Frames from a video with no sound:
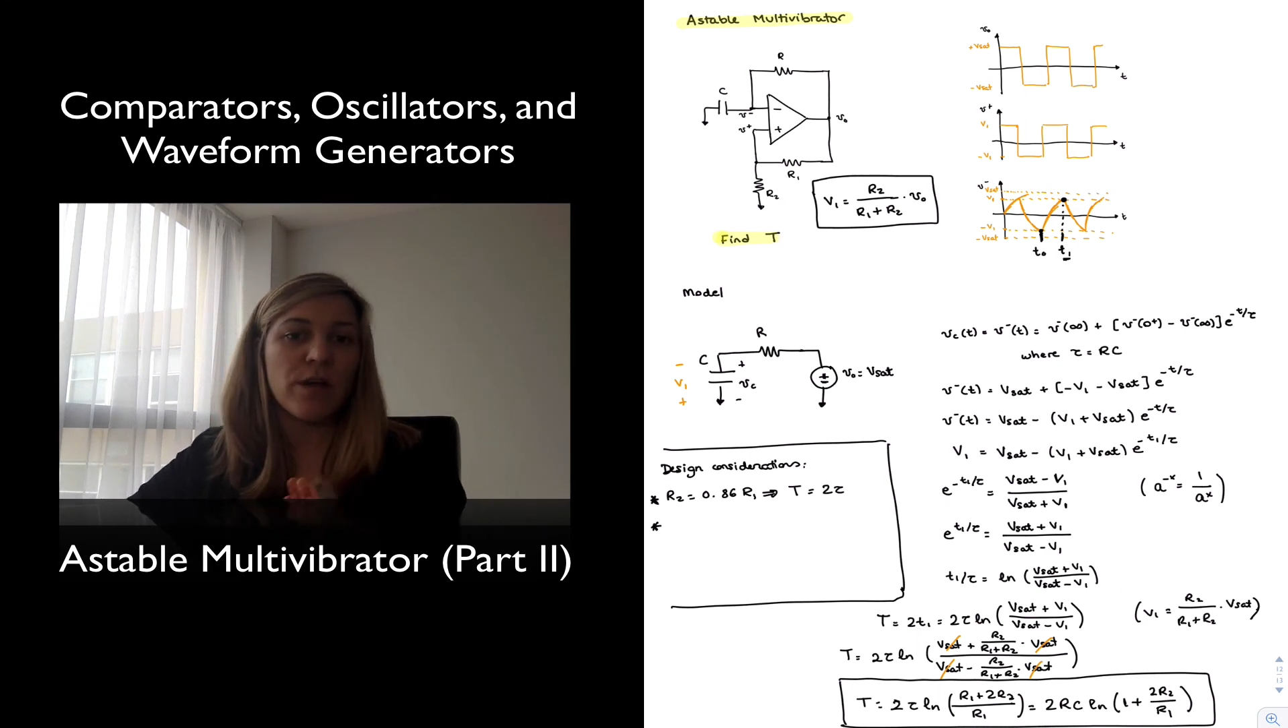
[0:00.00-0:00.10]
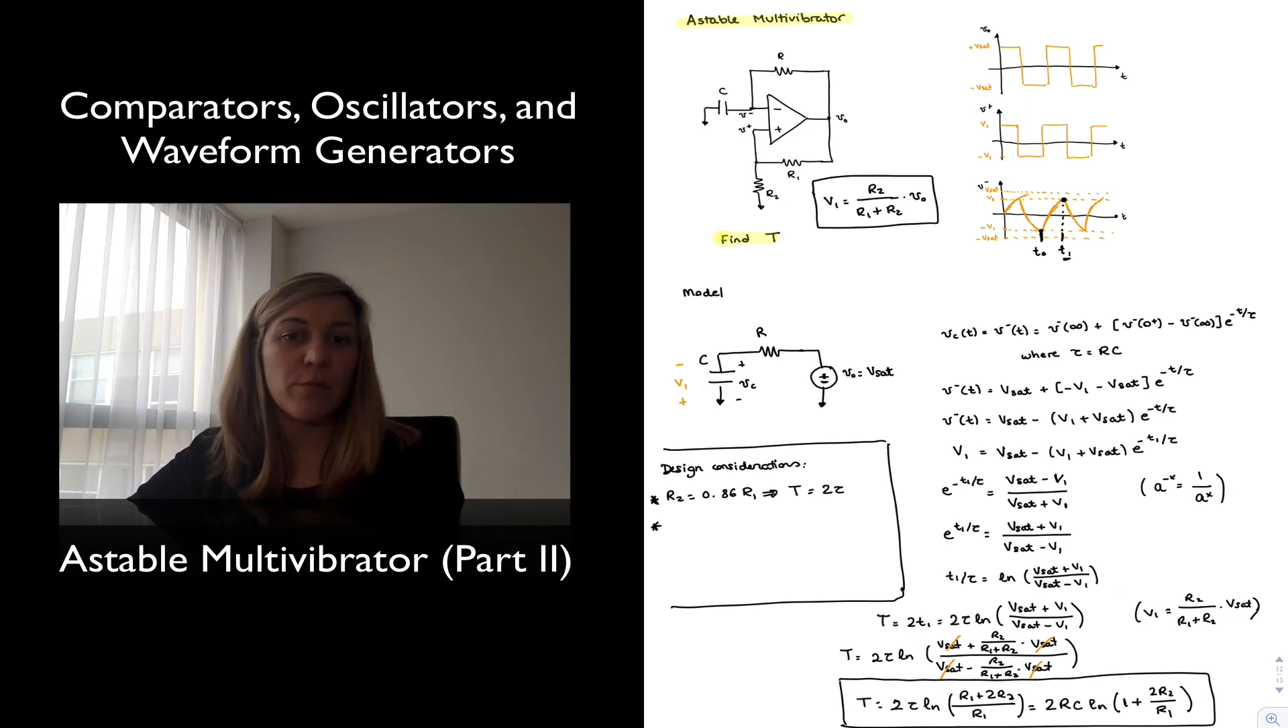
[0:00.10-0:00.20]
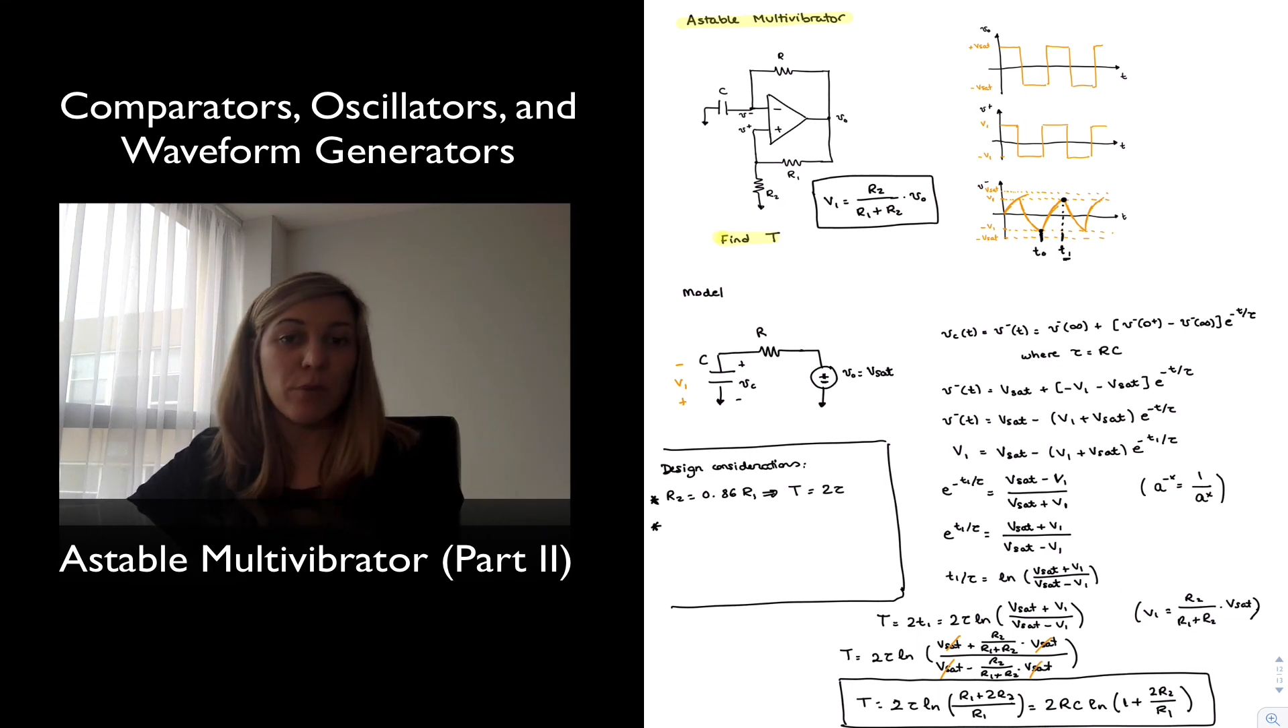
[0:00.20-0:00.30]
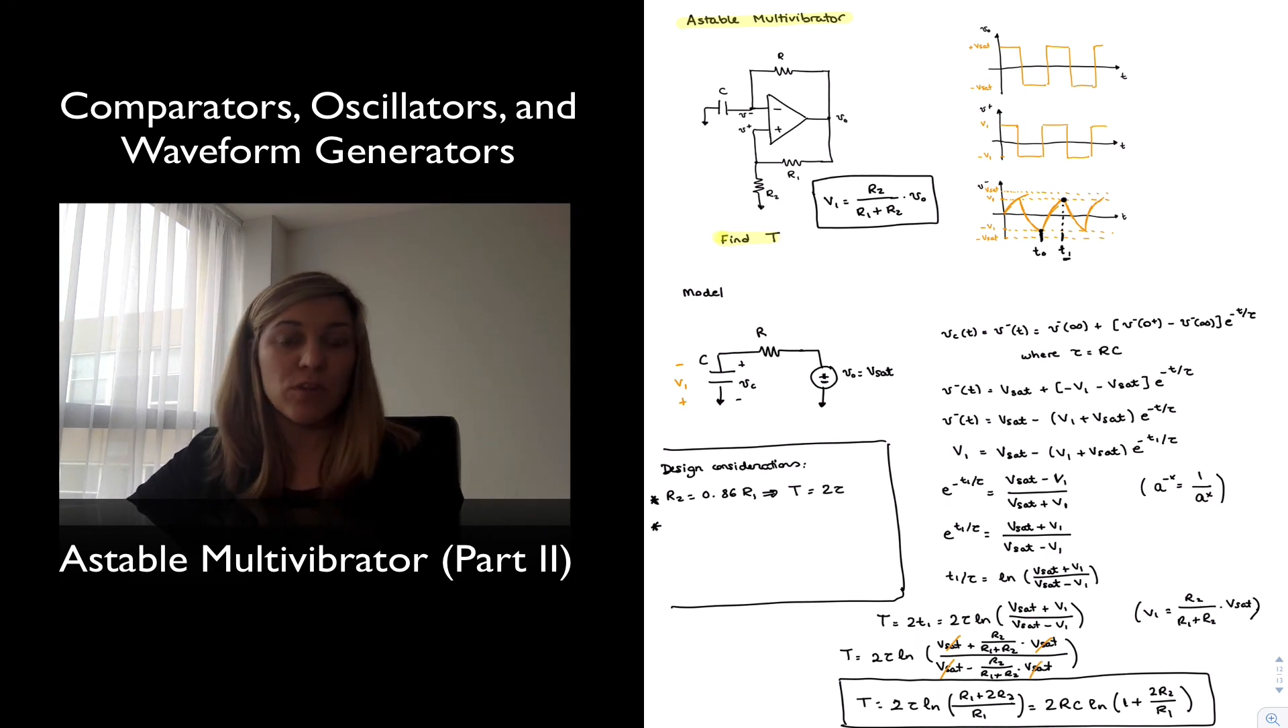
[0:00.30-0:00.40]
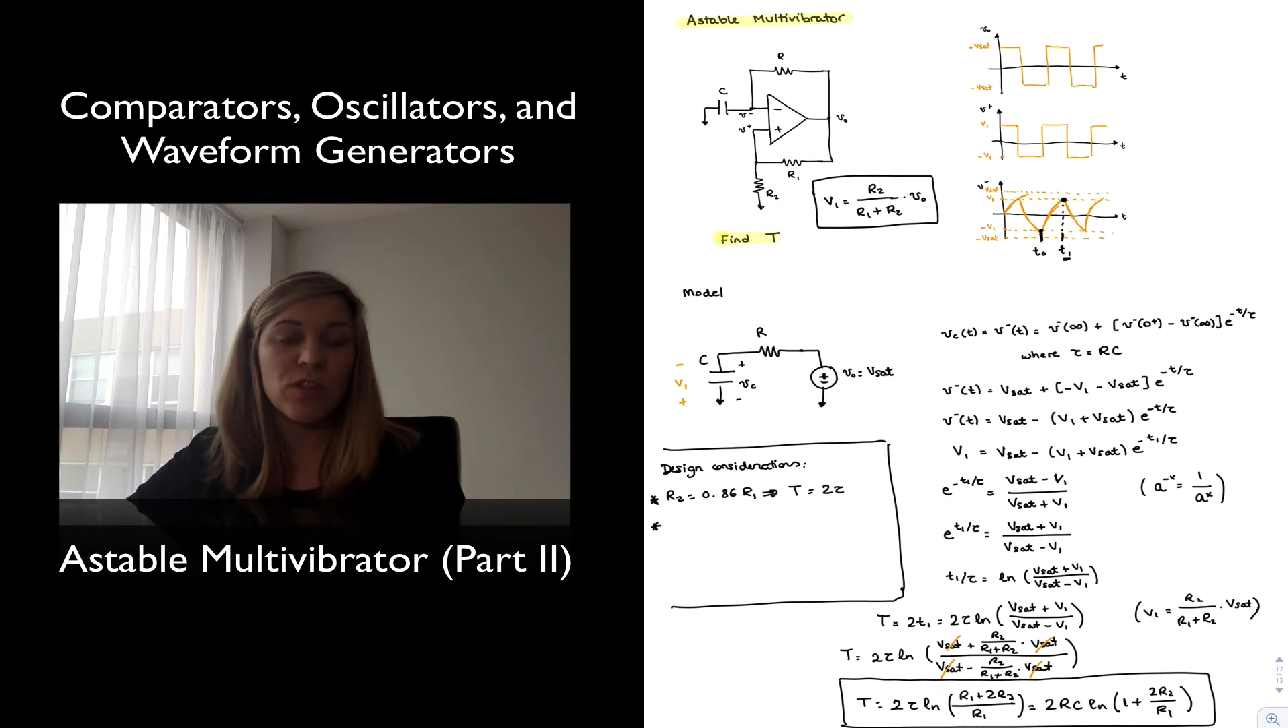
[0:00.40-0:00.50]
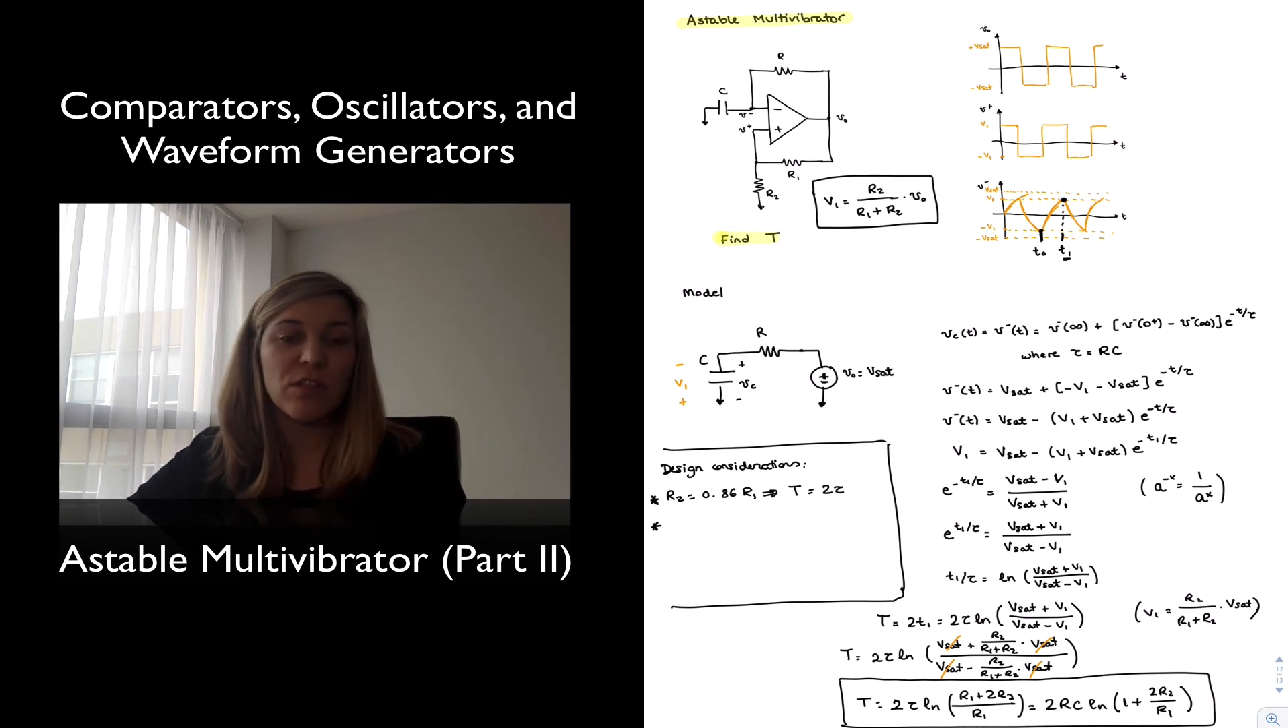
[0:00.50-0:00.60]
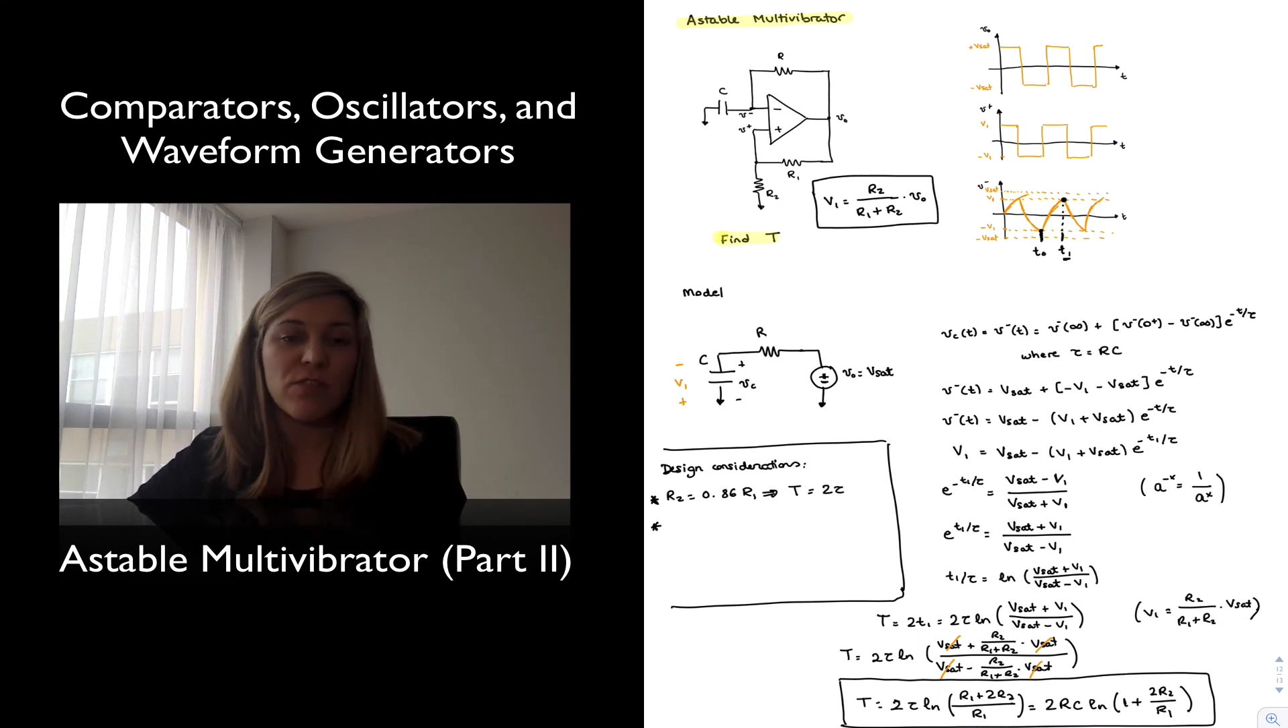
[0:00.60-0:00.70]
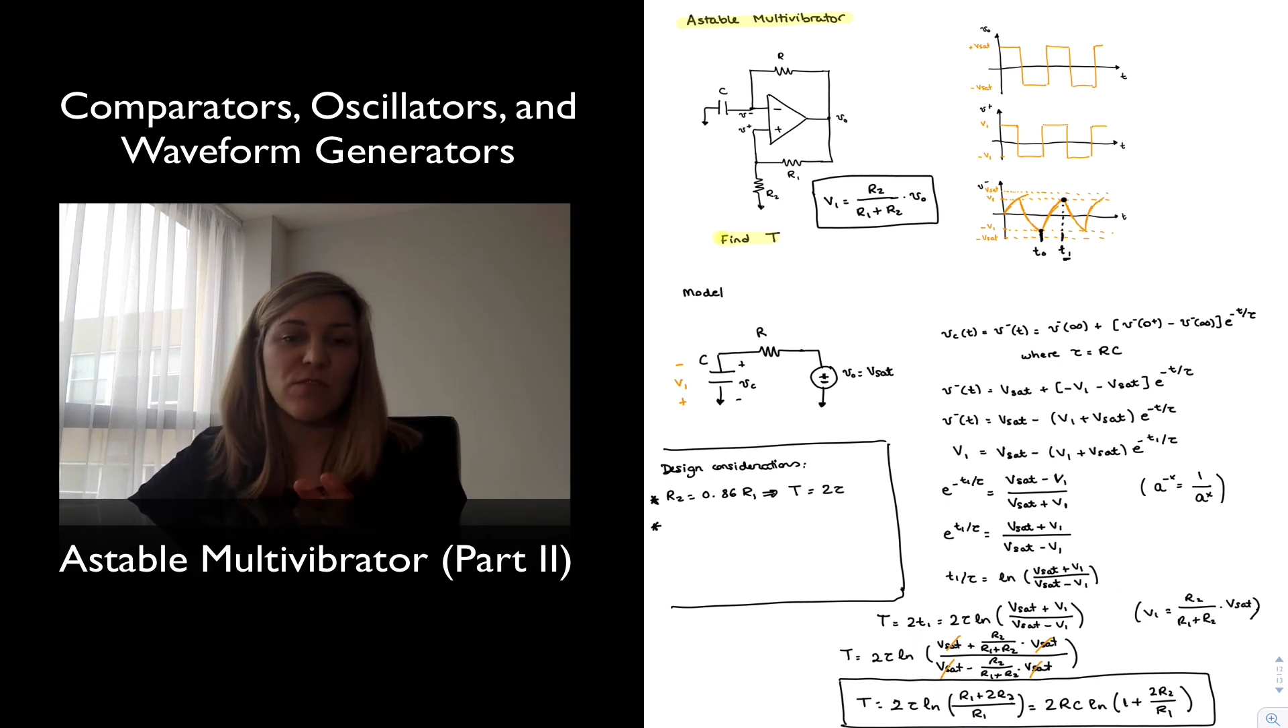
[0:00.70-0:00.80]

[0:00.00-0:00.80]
and positive